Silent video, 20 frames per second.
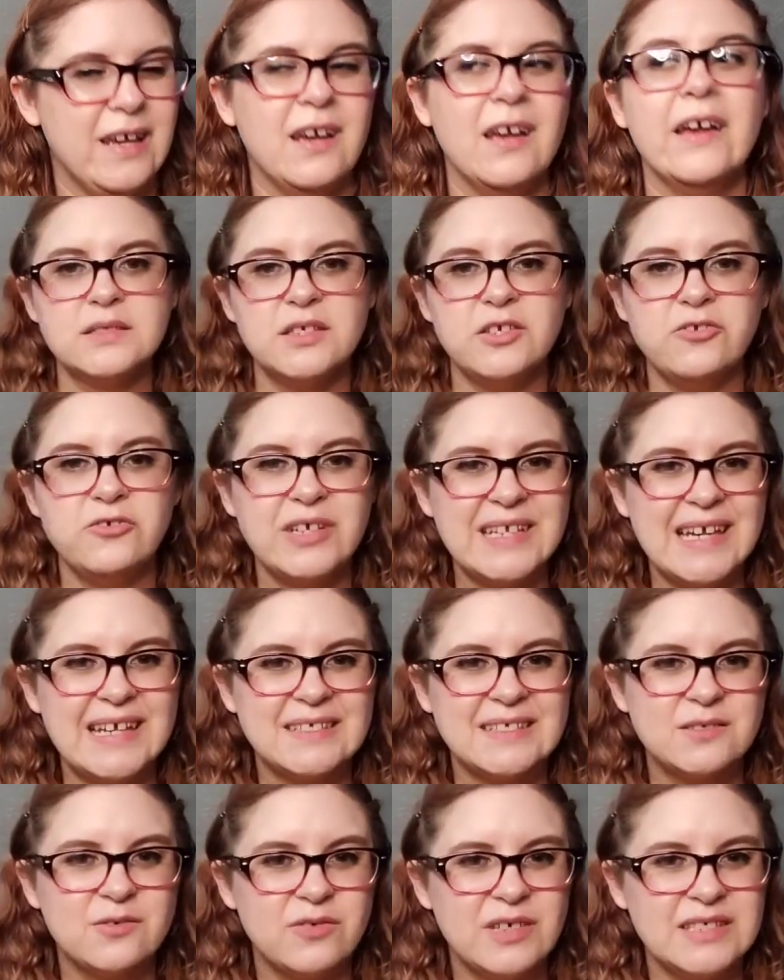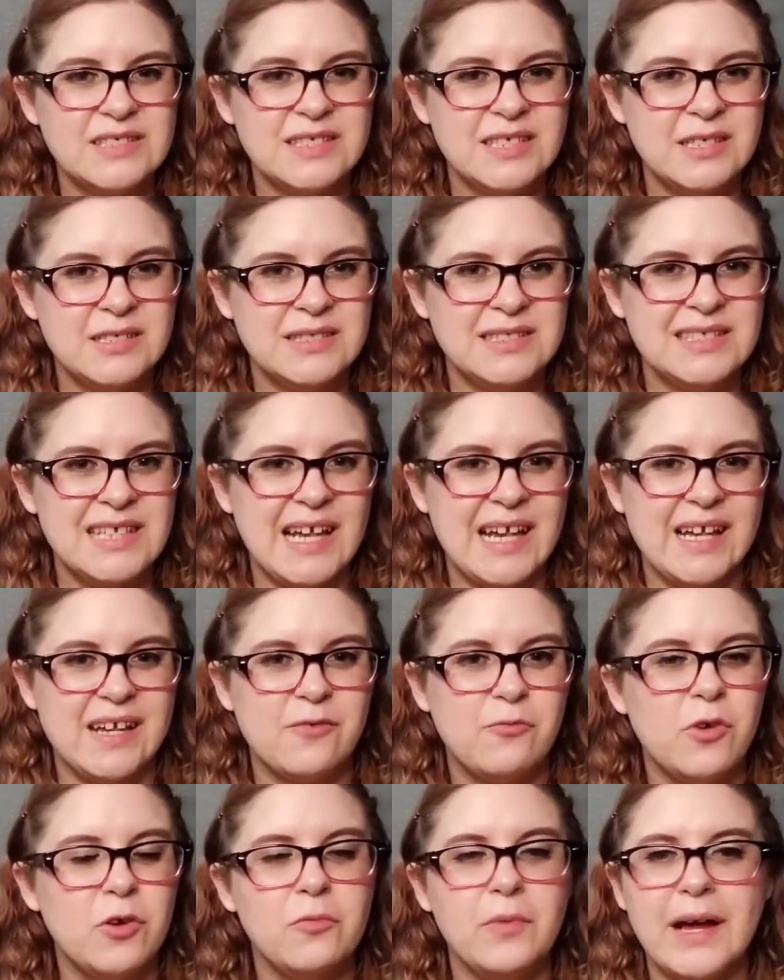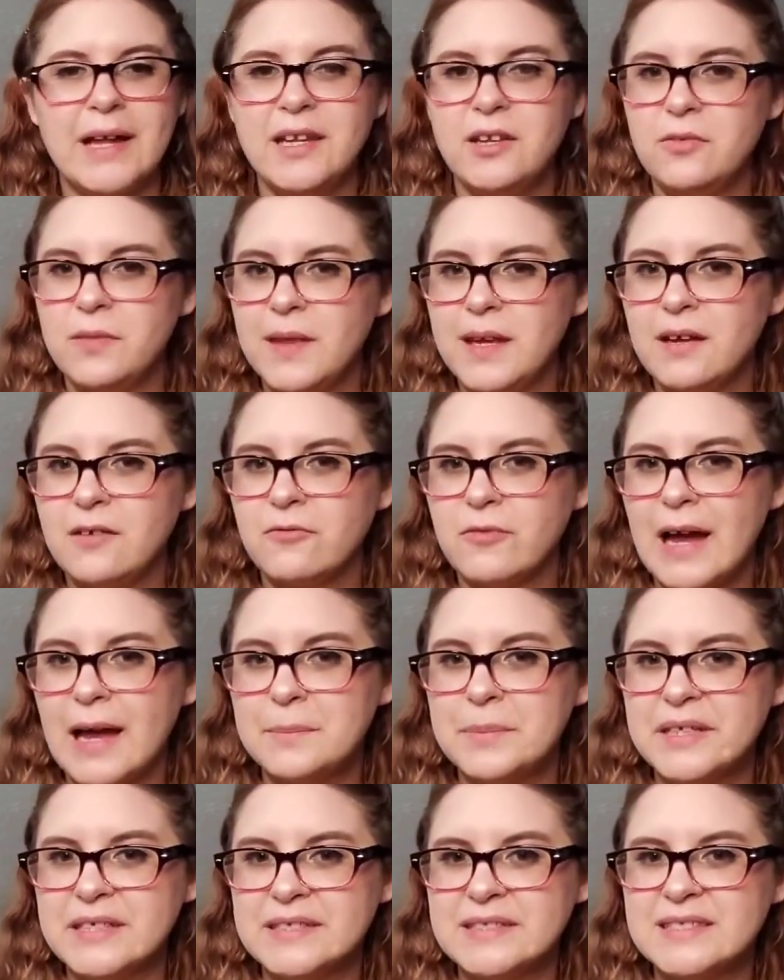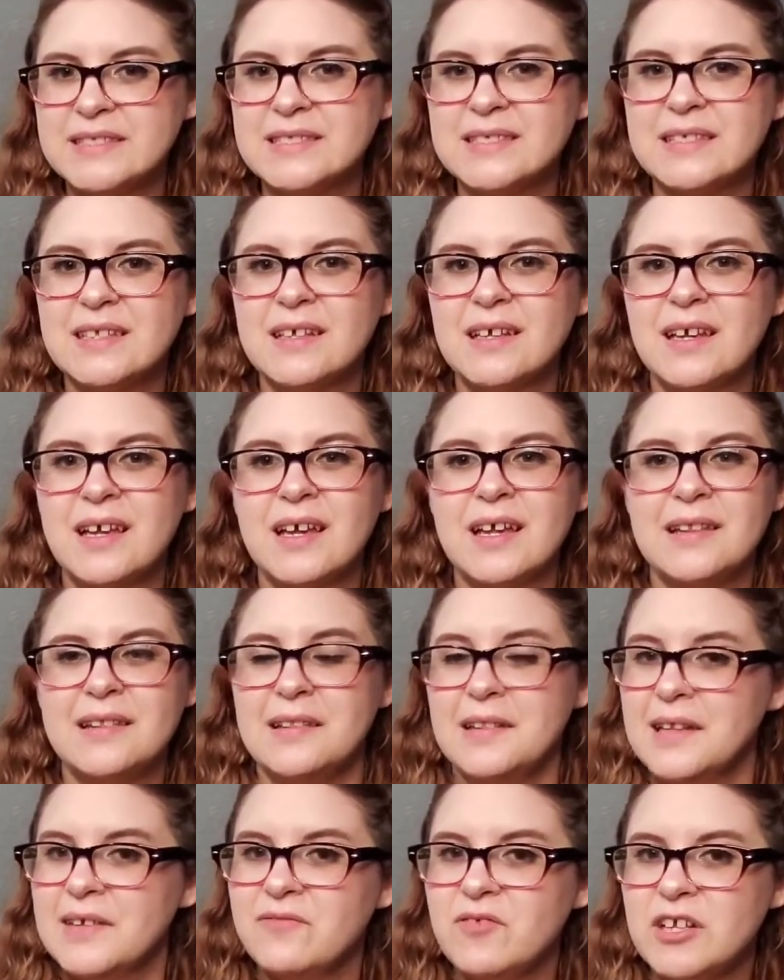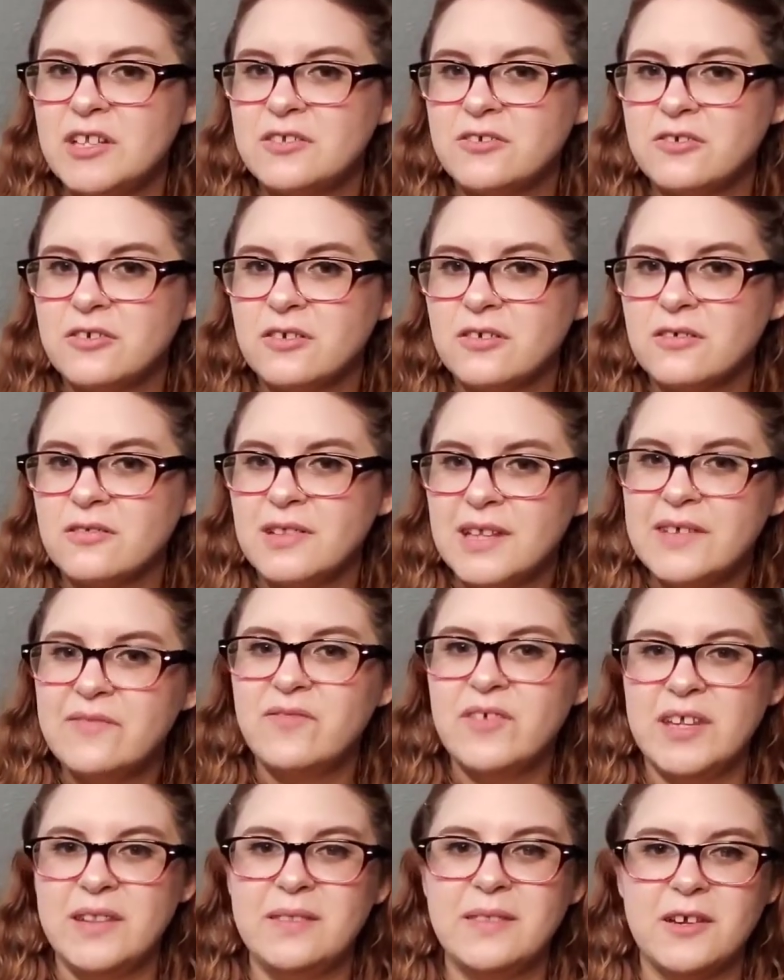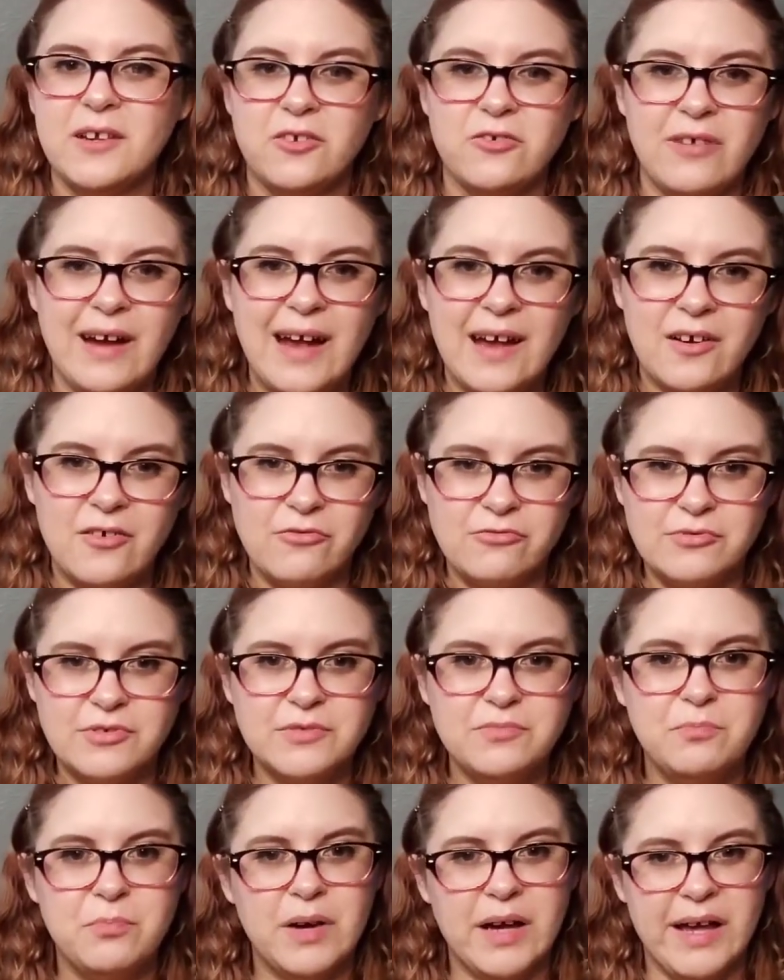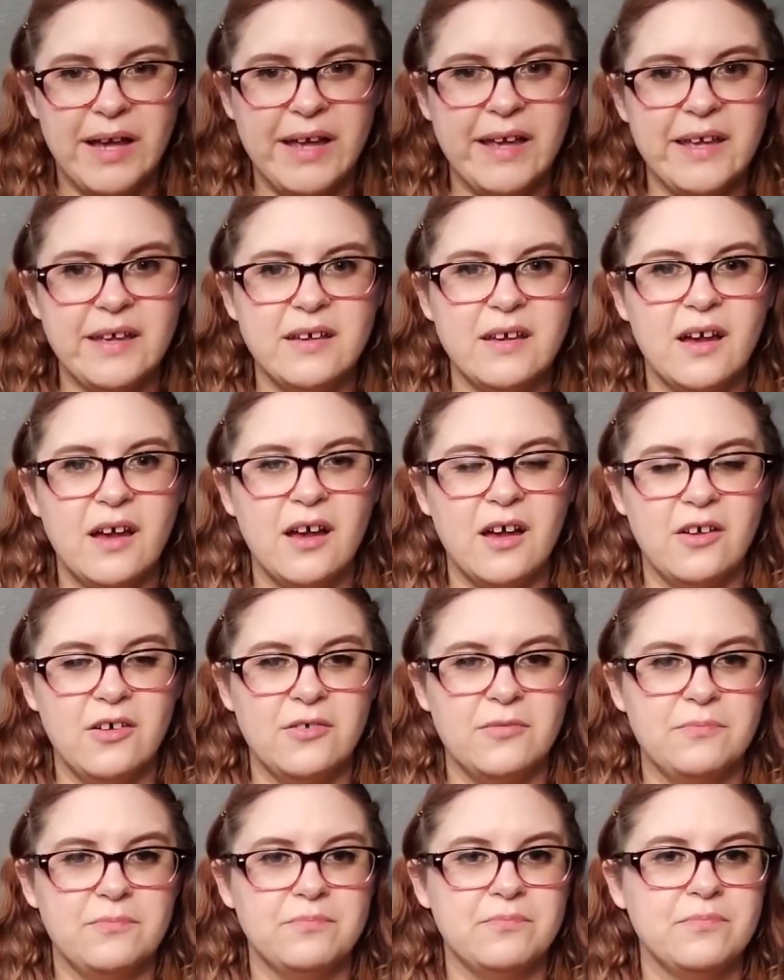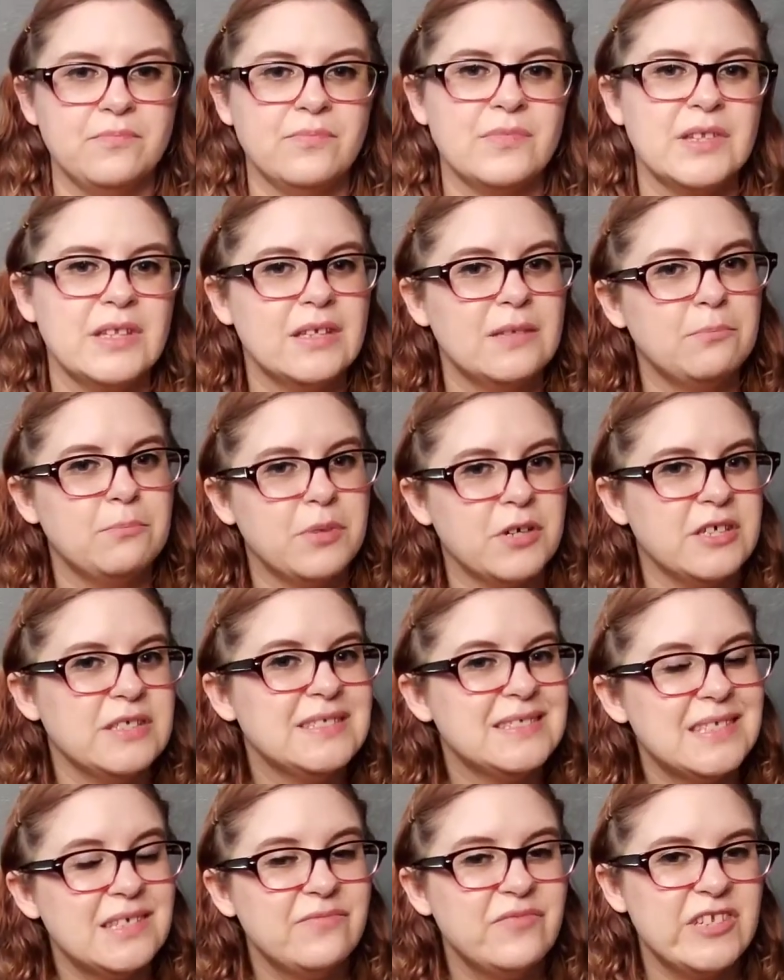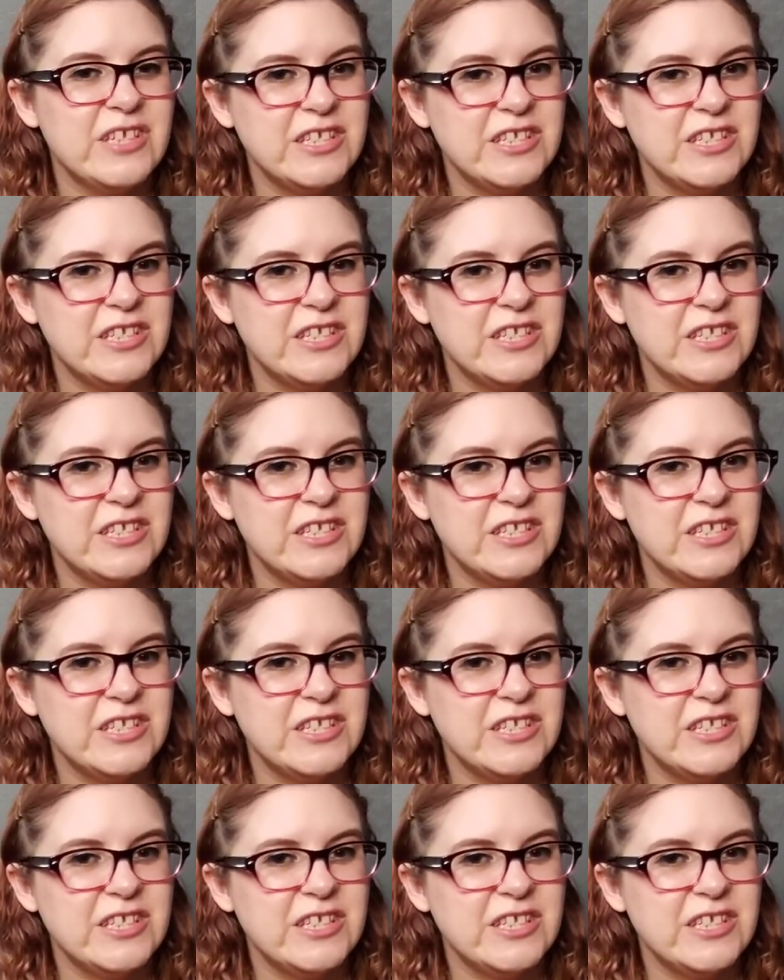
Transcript: So you can ask questions like, well, why do you think rabbits live in the ground, but birds live in a